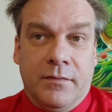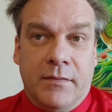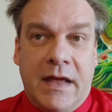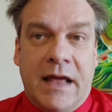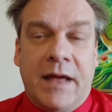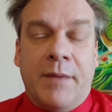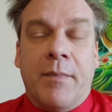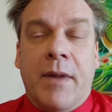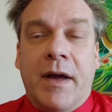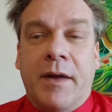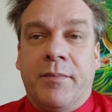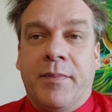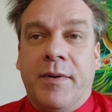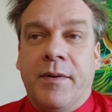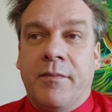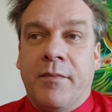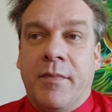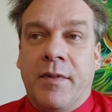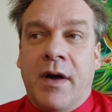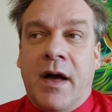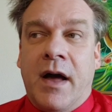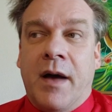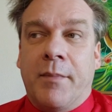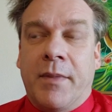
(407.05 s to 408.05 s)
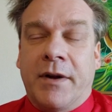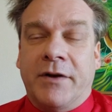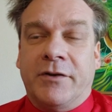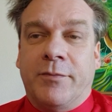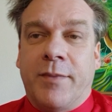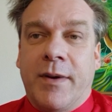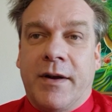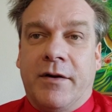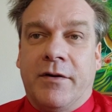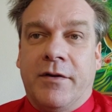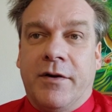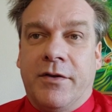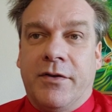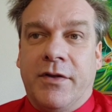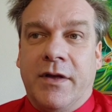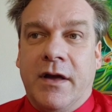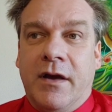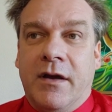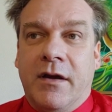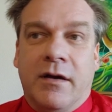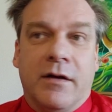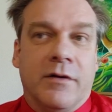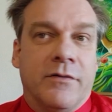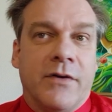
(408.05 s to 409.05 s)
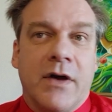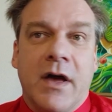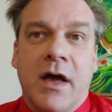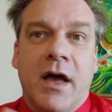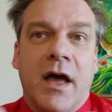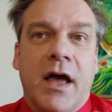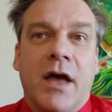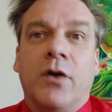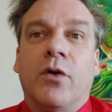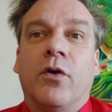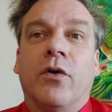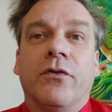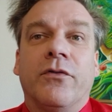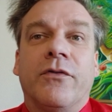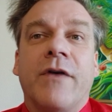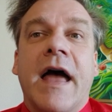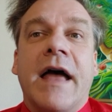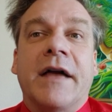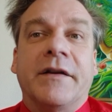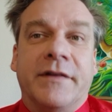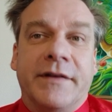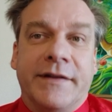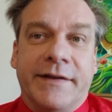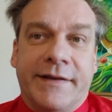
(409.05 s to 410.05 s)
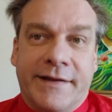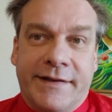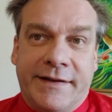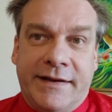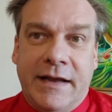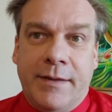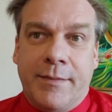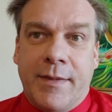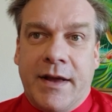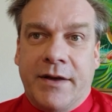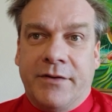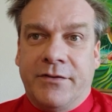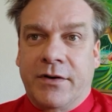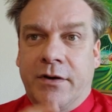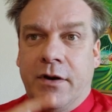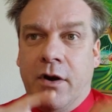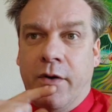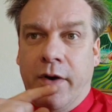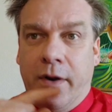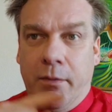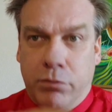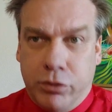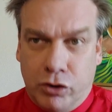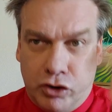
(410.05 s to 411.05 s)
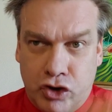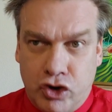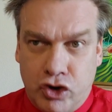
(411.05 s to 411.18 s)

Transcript: It might be much better to think of an old-fashioned steam engine going